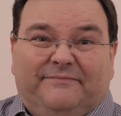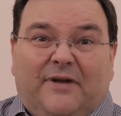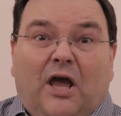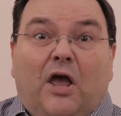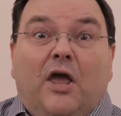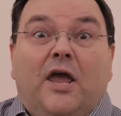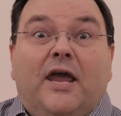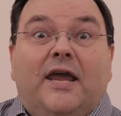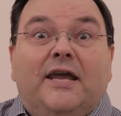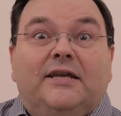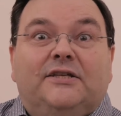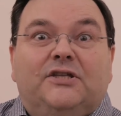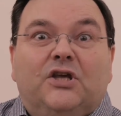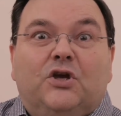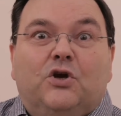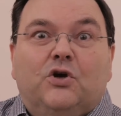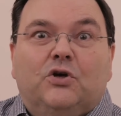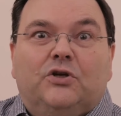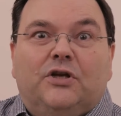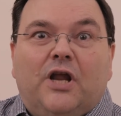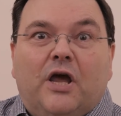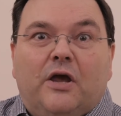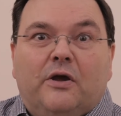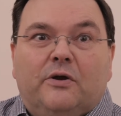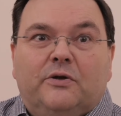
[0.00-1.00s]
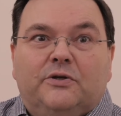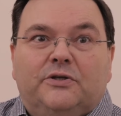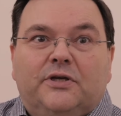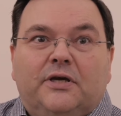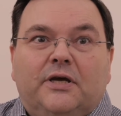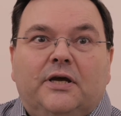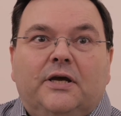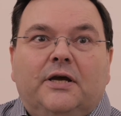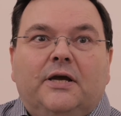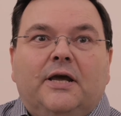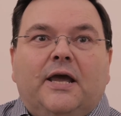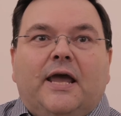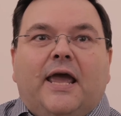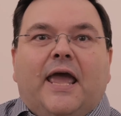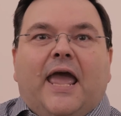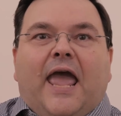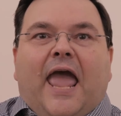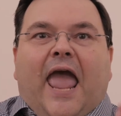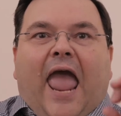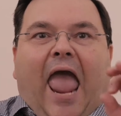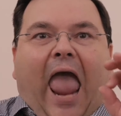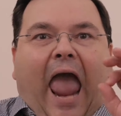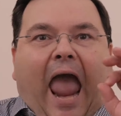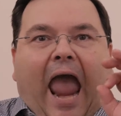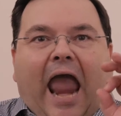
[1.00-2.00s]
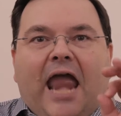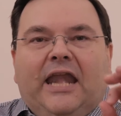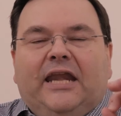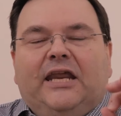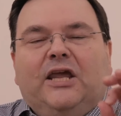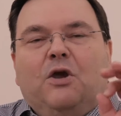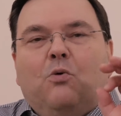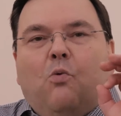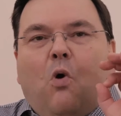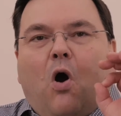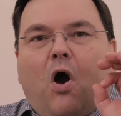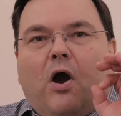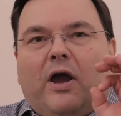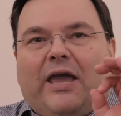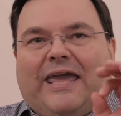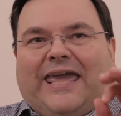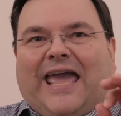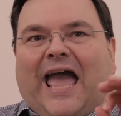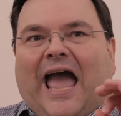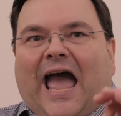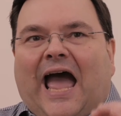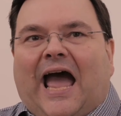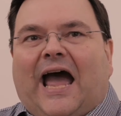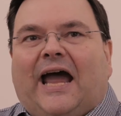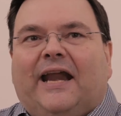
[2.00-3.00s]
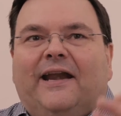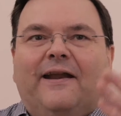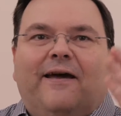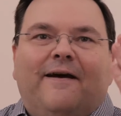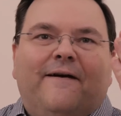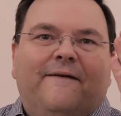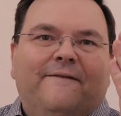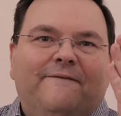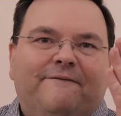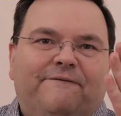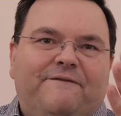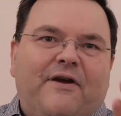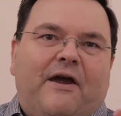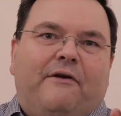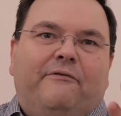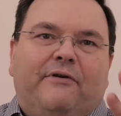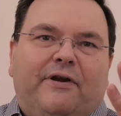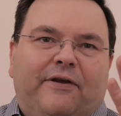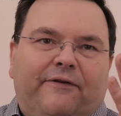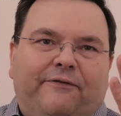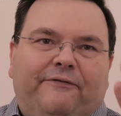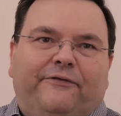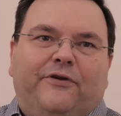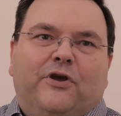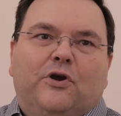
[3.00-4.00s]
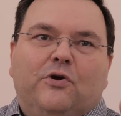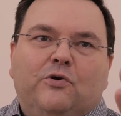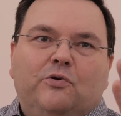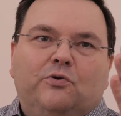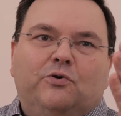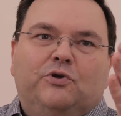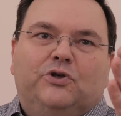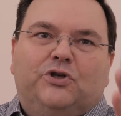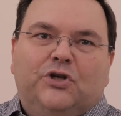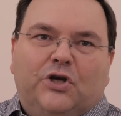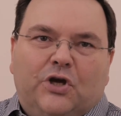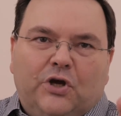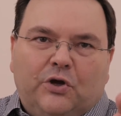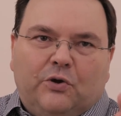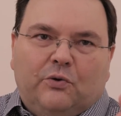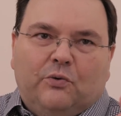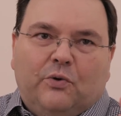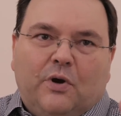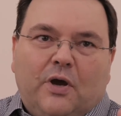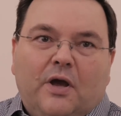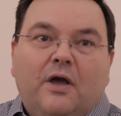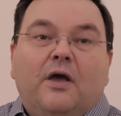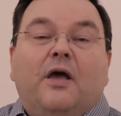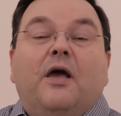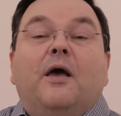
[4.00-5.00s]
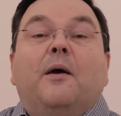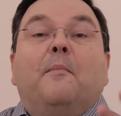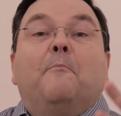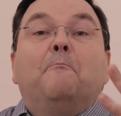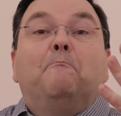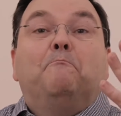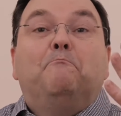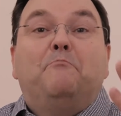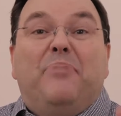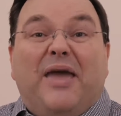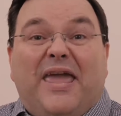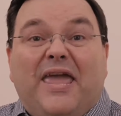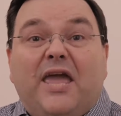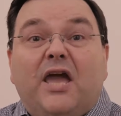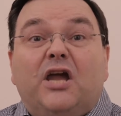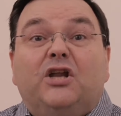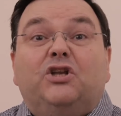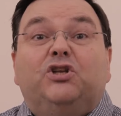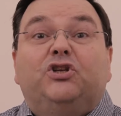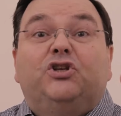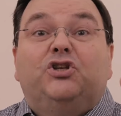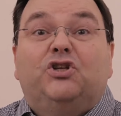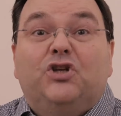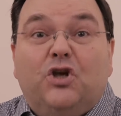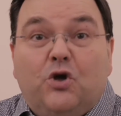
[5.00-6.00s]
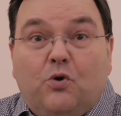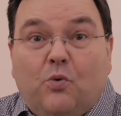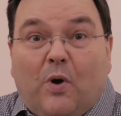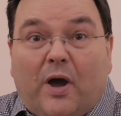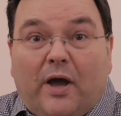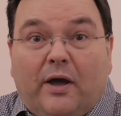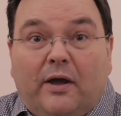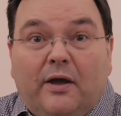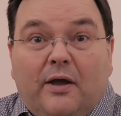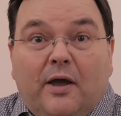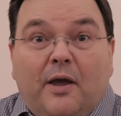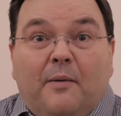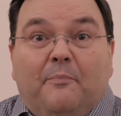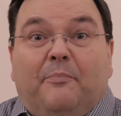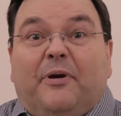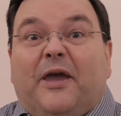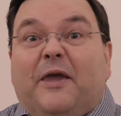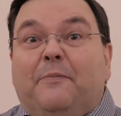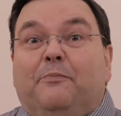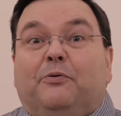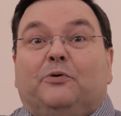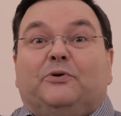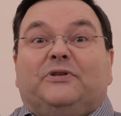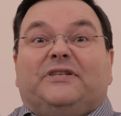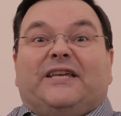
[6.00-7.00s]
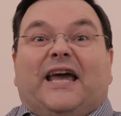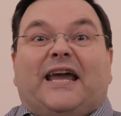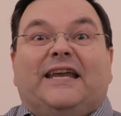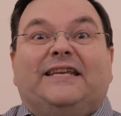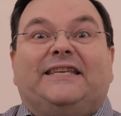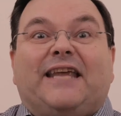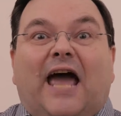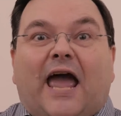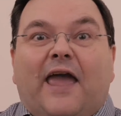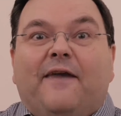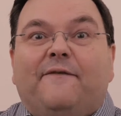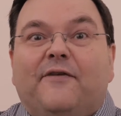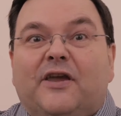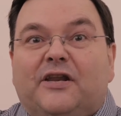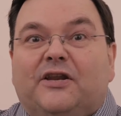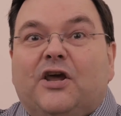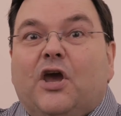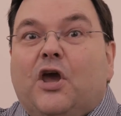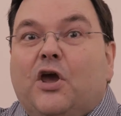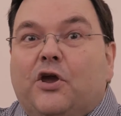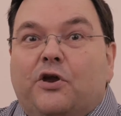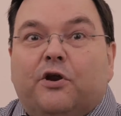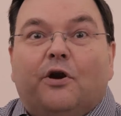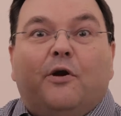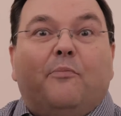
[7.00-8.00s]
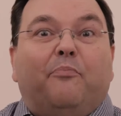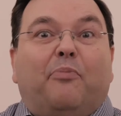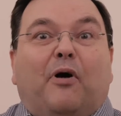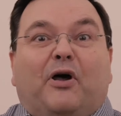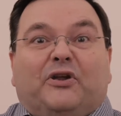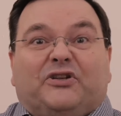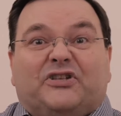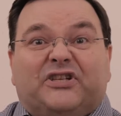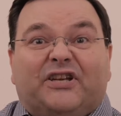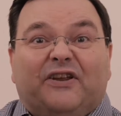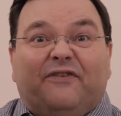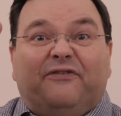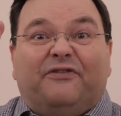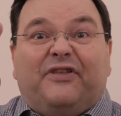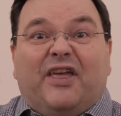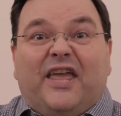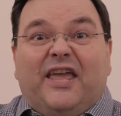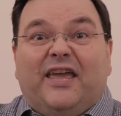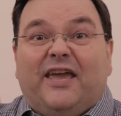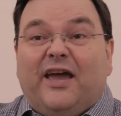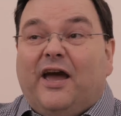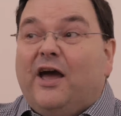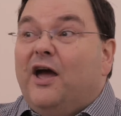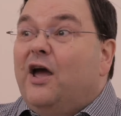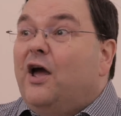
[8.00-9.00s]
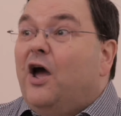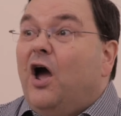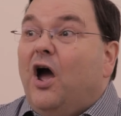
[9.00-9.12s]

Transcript: Here's the good news. Anyone can, very few do. Be a doer. People say, David, you're a positive thinker.